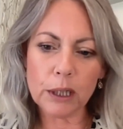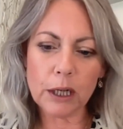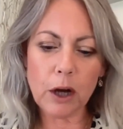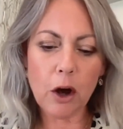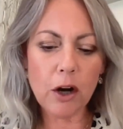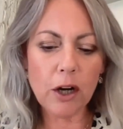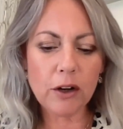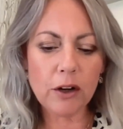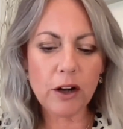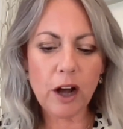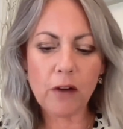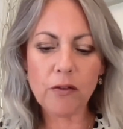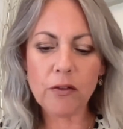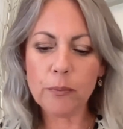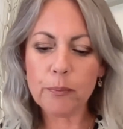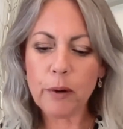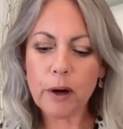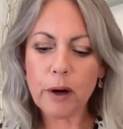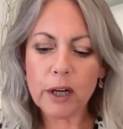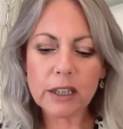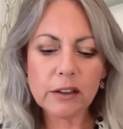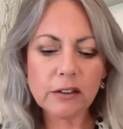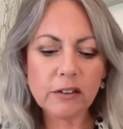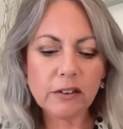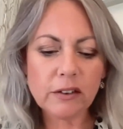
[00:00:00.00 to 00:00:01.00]
kind of governed
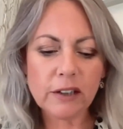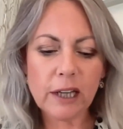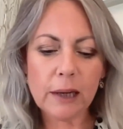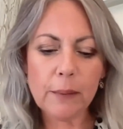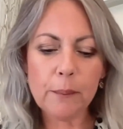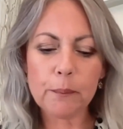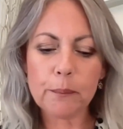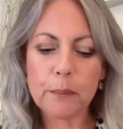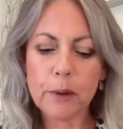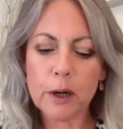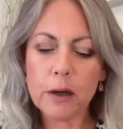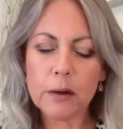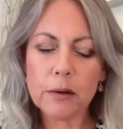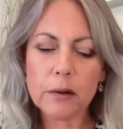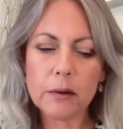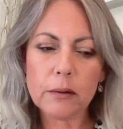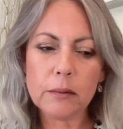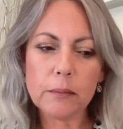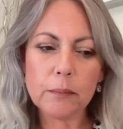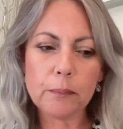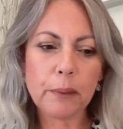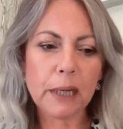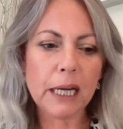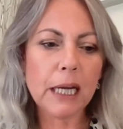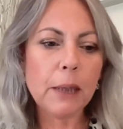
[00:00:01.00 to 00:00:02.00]
by consent, but
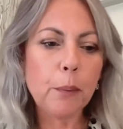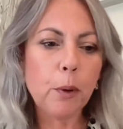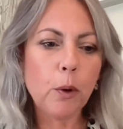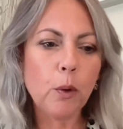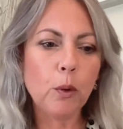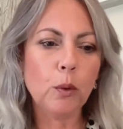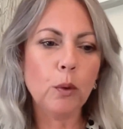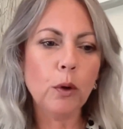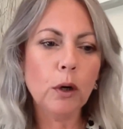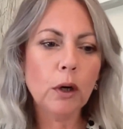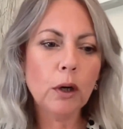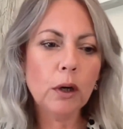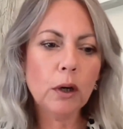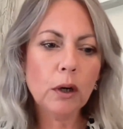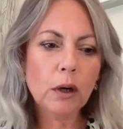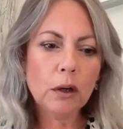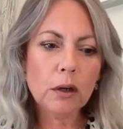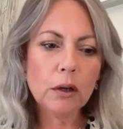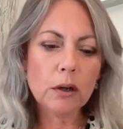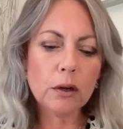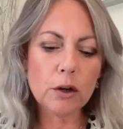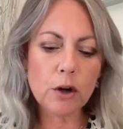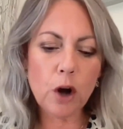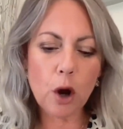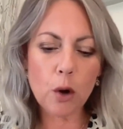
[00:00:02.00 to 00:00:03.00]
people
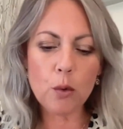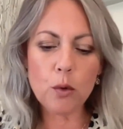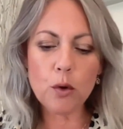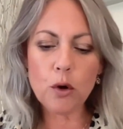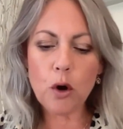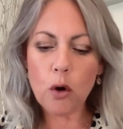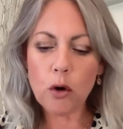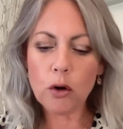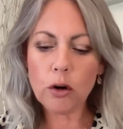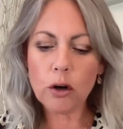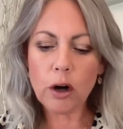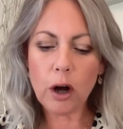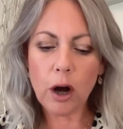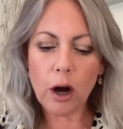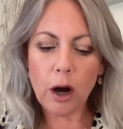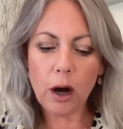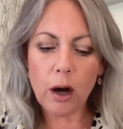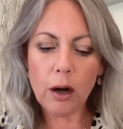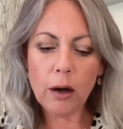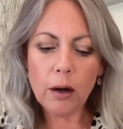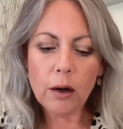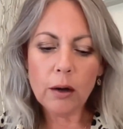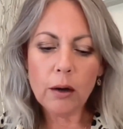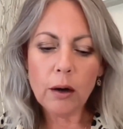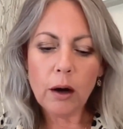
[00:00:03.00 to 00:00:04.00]
no
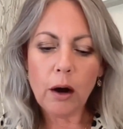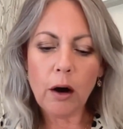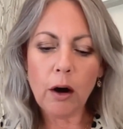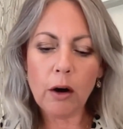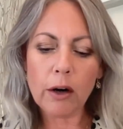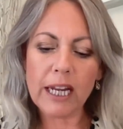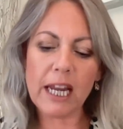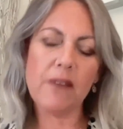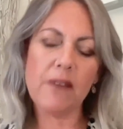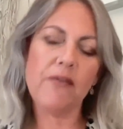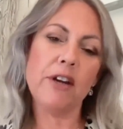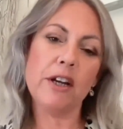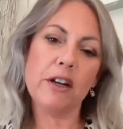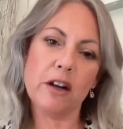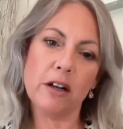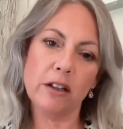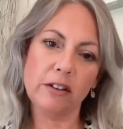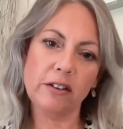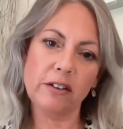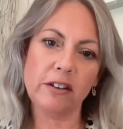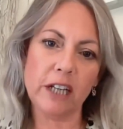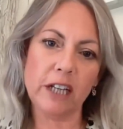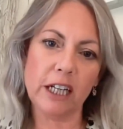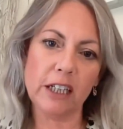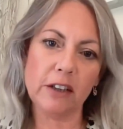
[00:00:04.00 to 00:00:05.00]
longer are giving
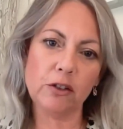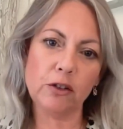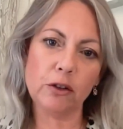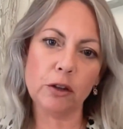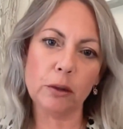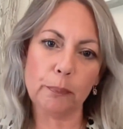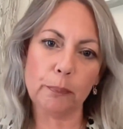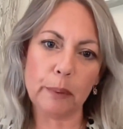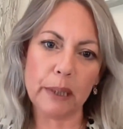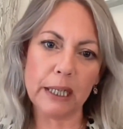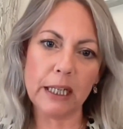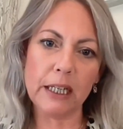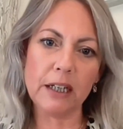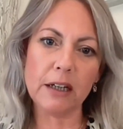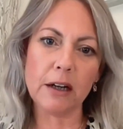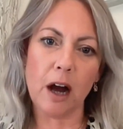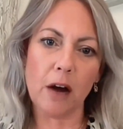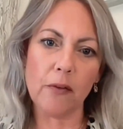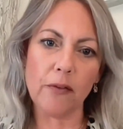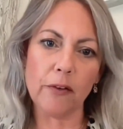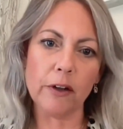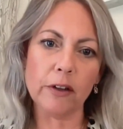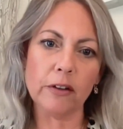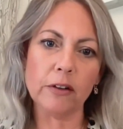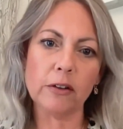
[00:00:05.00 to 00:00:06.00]
consent to be
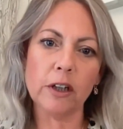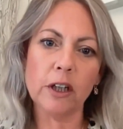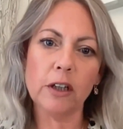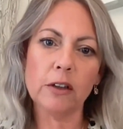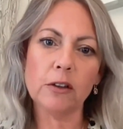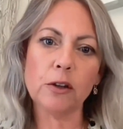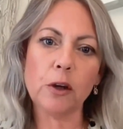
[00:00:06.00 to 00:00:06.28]
governed.